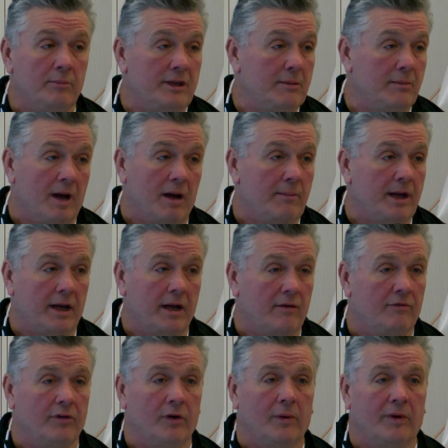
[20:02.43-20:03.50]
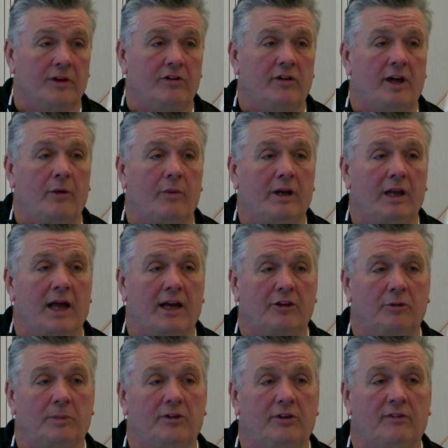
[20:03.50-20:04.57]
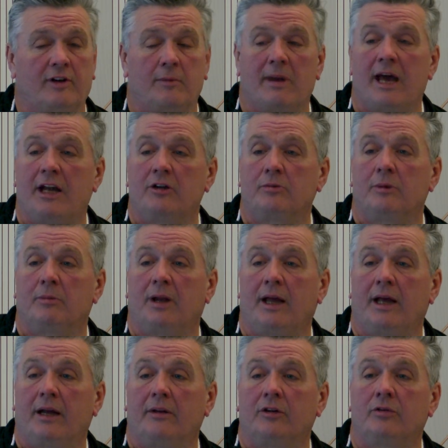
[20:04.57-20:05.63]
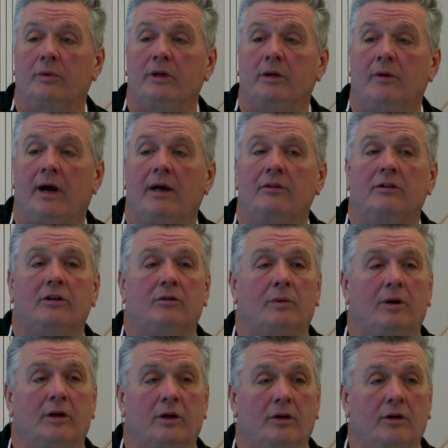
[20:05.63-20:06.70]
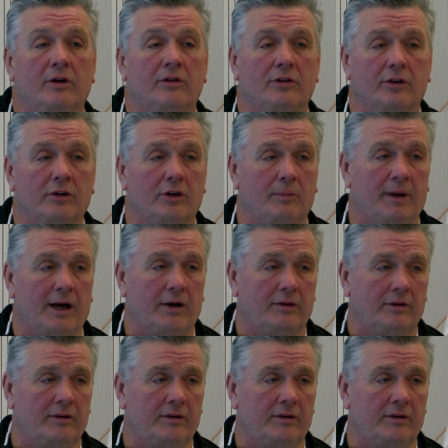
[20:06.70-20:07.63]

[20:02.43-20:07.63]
Mi'kmaq may come forward and say, we'd like a specific management plan on the sweetgrass because we're a little concerned about